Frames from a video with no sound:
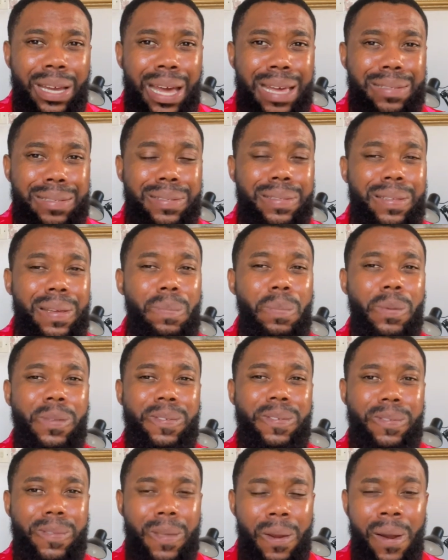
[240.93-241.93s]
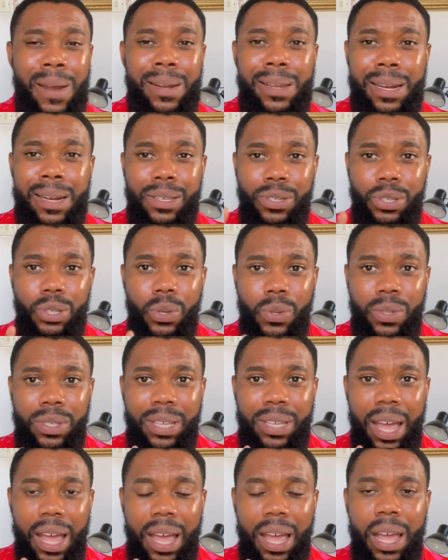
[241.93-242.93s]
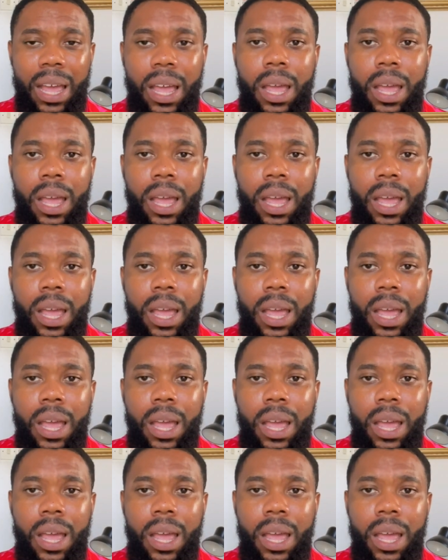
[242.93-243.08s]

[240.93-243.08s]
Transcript: as it's a Monstera deliciosa,